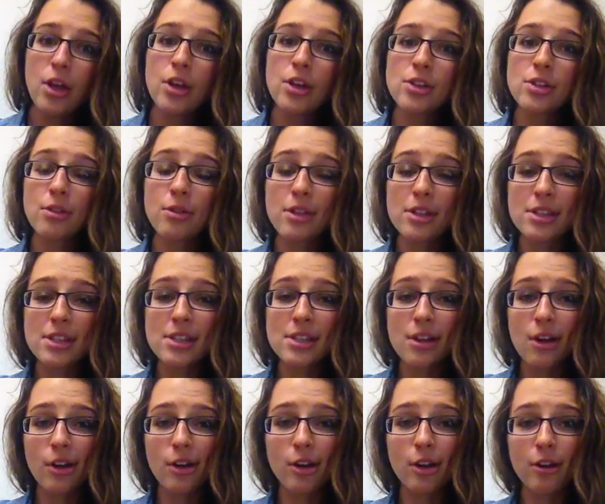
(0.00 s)
So this is
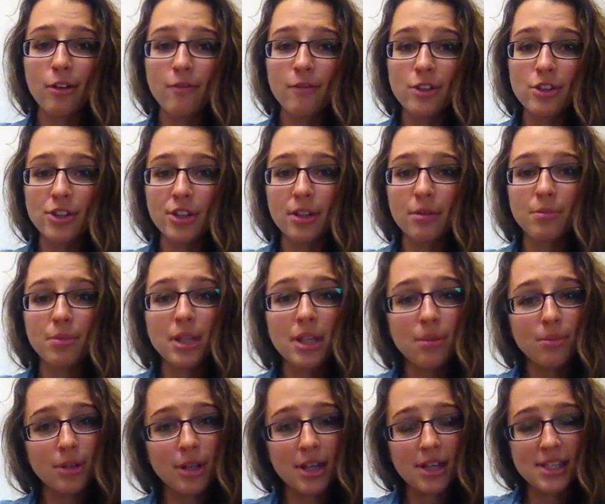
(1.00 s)
our Vigilant
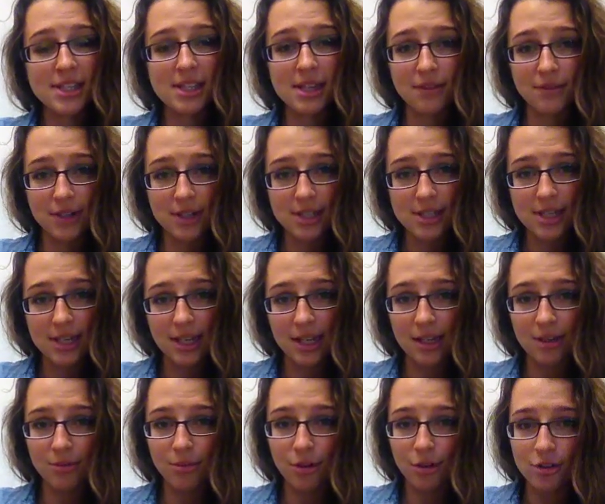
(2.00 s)

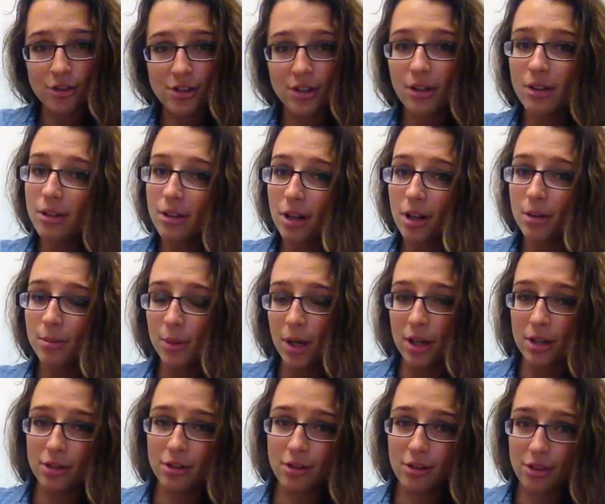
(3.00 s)
PPS-17 personal alarm,
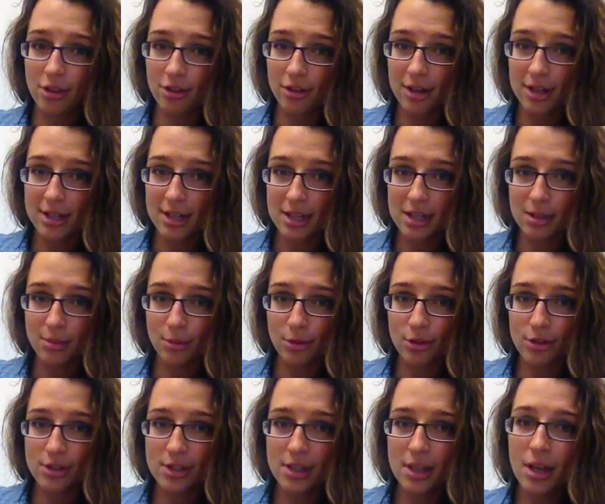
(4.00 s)
130
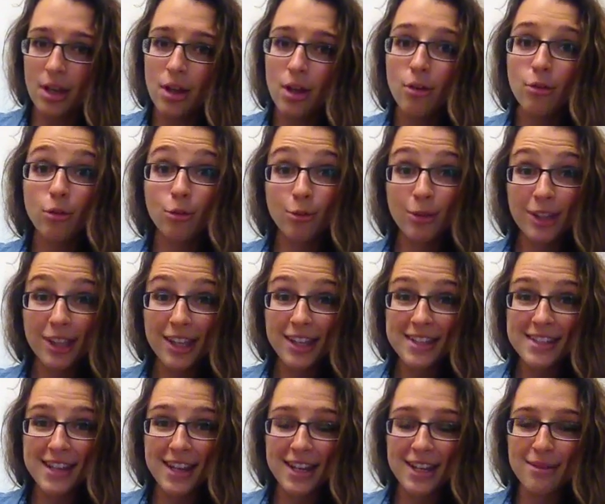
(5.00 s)
decibels. We're really
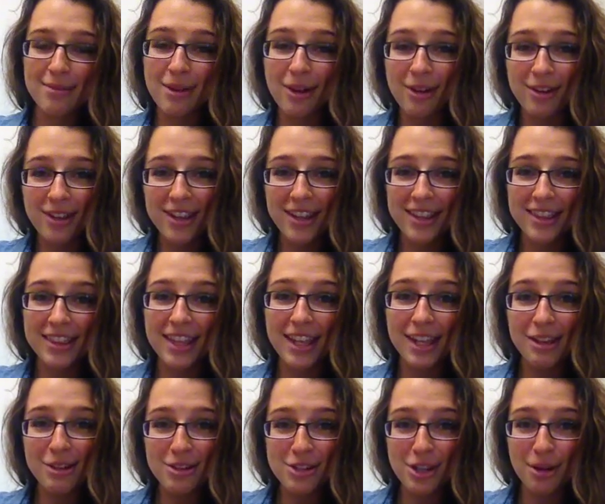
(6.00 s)
excited about it, and
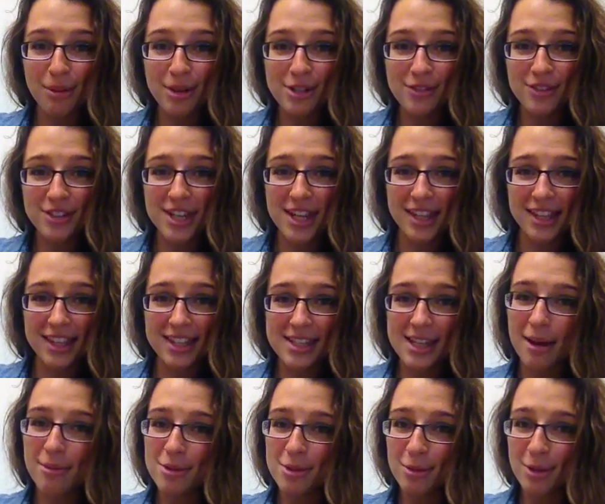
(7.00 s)
thank you so much for taking the
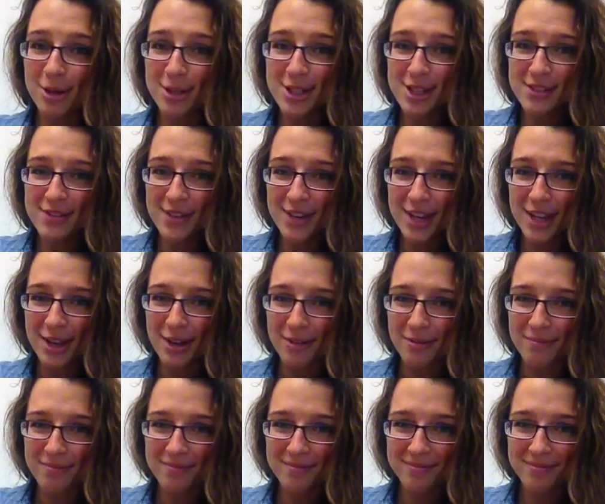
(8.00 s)
time to watch this video.